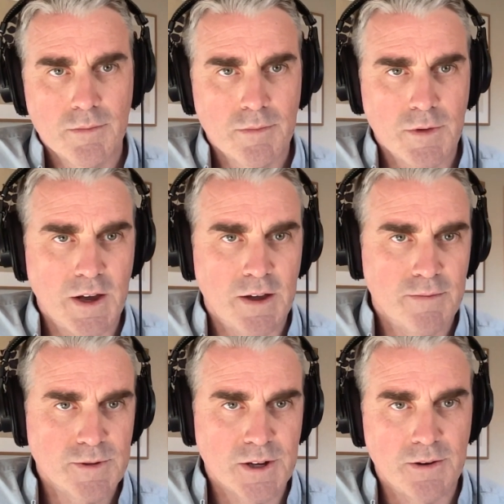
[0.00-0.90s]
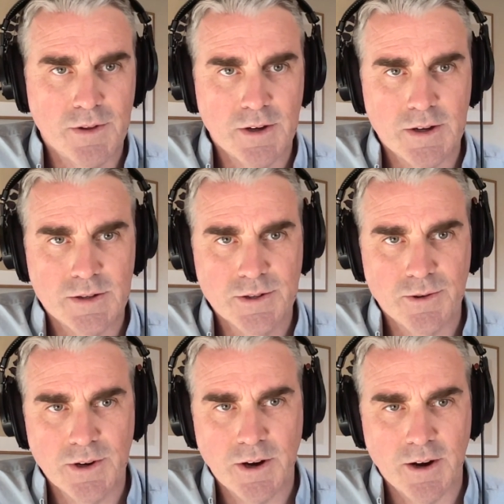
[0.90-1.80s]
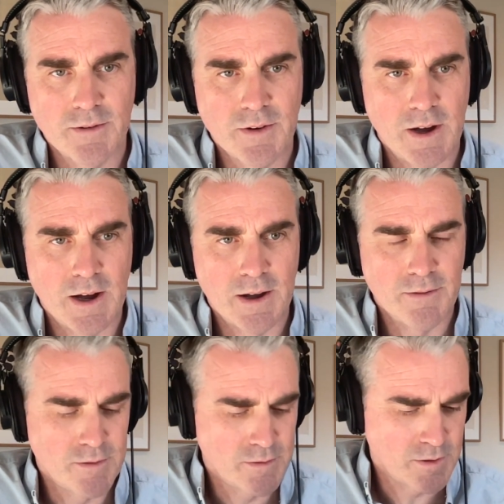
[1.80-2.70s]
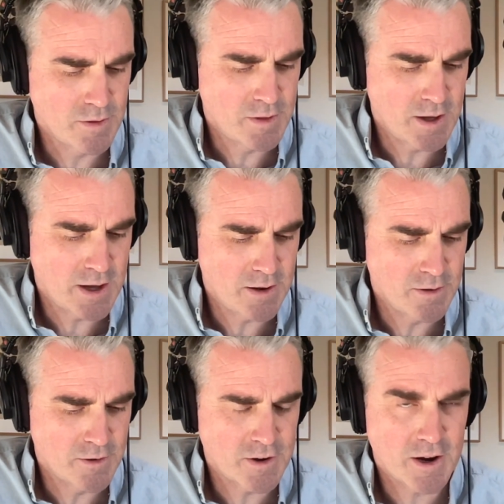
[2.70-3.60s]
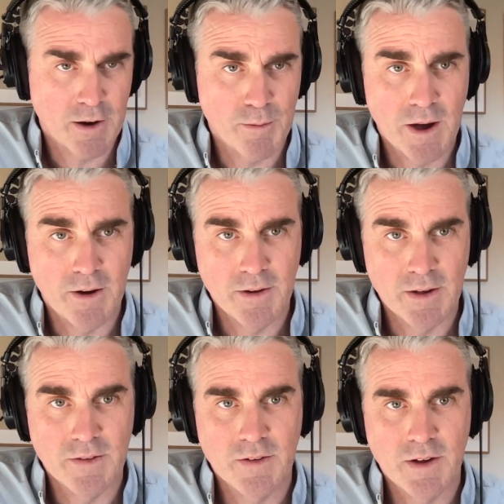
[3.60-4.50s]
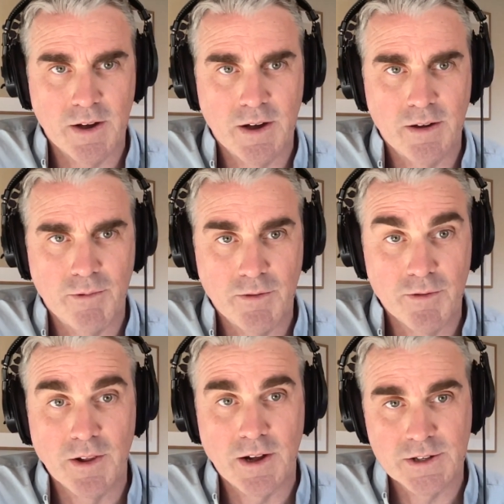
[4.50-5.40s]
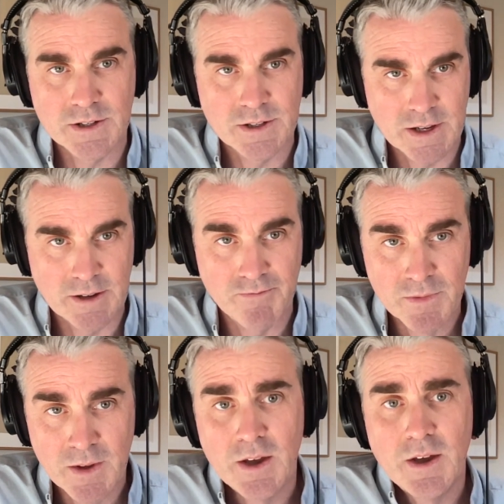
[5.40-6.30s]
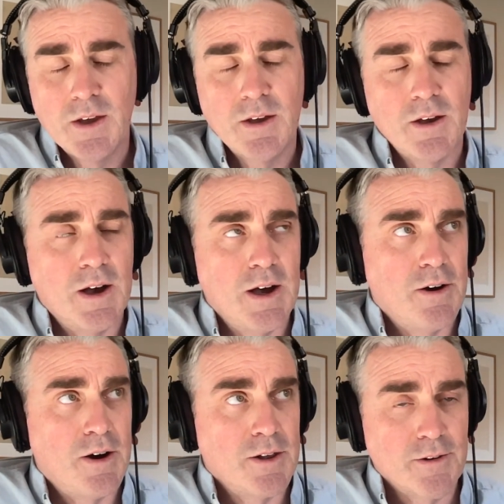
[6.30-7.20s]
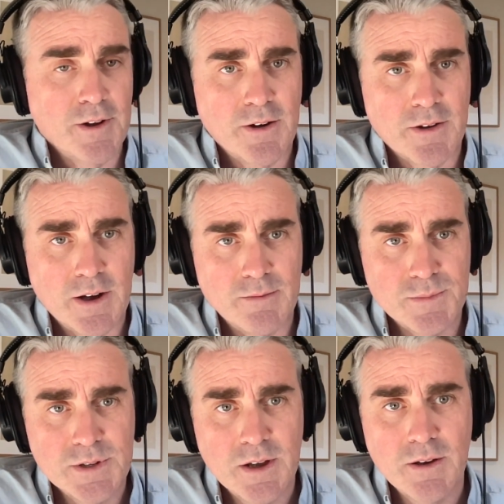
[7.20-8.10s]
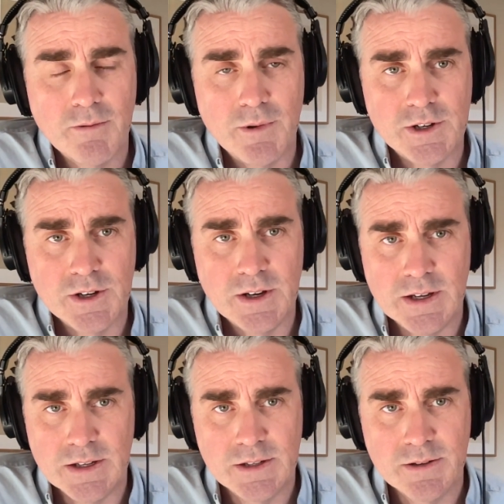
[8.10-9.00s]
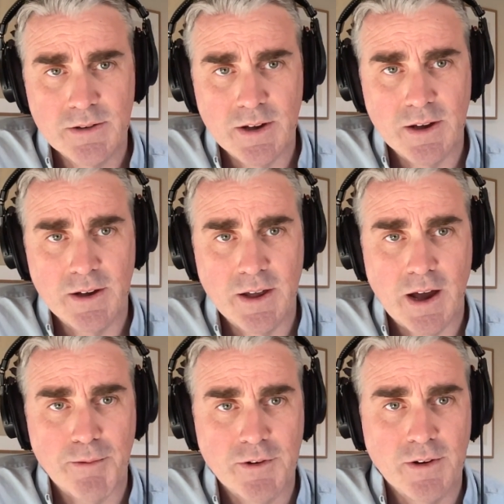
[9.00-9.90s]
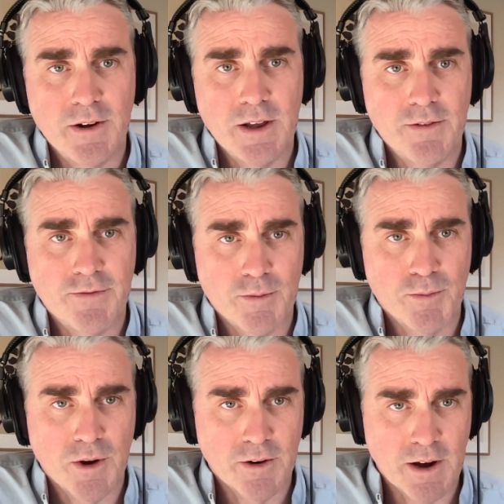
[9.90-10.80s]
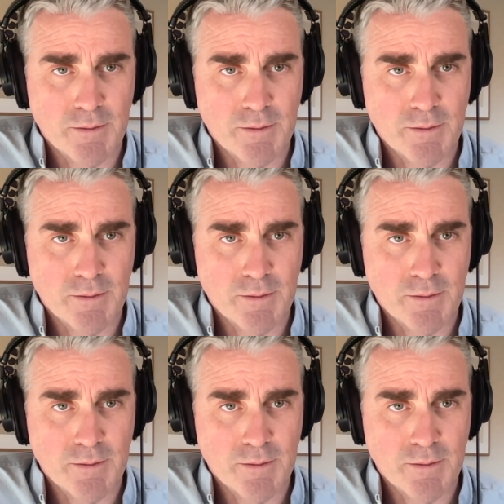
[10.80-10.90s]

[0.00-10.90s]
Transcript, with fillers: Yeah. So the scorecard uh, that you're talking about is uh, we've relaunched this thing uh, on learning outcomes, which is uh, an opportunity for program